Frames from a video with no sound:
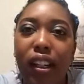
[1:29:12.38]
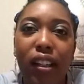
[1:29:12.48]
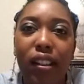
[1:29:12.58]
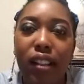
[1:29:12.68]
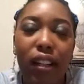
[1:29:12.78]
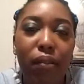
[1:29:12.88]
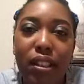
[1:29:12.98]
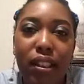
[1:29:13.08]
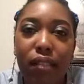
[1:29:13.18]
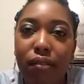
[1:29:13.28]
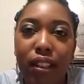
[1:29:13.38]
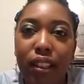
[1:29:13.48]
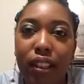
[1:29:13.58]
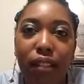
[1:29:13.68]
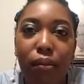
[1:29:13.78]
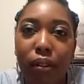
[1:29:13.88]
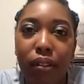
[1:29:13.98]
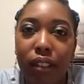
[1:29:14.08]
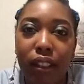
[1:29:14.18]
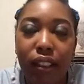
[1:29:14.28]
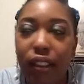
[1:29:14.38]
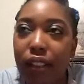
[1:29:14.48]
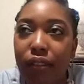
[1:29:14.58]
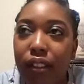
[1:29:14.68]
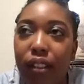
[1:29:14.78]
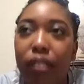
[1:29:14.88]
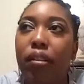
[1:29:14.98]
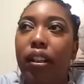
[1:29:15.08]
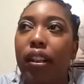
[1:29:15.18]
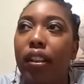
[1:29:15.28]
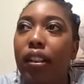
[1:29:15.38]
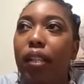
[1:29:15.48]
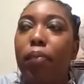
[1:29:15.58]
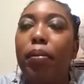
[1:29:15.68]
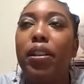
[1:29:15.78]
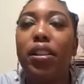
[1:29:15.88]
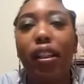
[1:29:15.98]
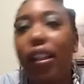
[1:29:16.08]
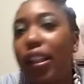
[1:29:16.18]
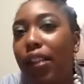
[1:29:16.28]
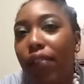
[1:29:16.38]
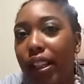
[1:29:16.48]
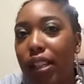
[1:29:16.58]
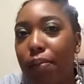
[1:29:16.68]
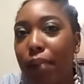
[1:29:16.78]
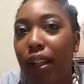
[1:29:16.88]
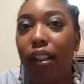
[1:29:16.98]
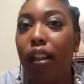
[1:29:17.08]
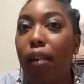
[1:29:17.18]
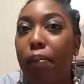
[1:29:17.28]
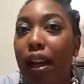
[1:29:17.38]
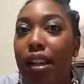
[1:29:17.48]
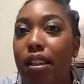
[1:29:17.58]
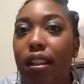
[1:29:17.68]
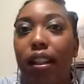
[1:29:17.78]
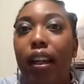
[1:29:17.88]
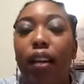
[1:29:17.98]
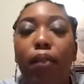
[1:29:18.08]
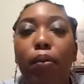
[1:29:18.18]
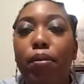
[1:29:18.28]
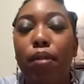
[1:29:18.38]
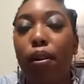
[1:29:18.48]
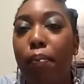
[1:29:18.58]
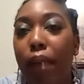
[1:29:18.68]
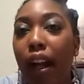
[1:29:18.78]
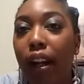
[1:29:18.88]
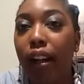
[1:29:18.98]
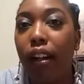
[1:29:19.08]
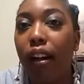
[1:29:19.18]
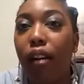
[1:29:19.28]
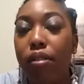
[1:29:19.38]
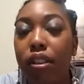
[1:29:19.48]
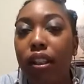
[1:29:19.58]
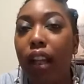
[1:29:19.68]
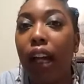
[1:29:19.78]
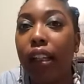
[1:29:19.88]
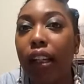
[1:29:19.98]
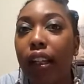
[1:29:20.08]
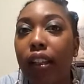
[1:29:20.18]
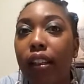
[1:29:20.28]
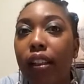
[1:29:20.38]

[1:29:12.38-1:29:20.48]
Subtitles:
It wasn't really worth it to even do that. But she didn't even expect the capacity that we was gonna back OG like that.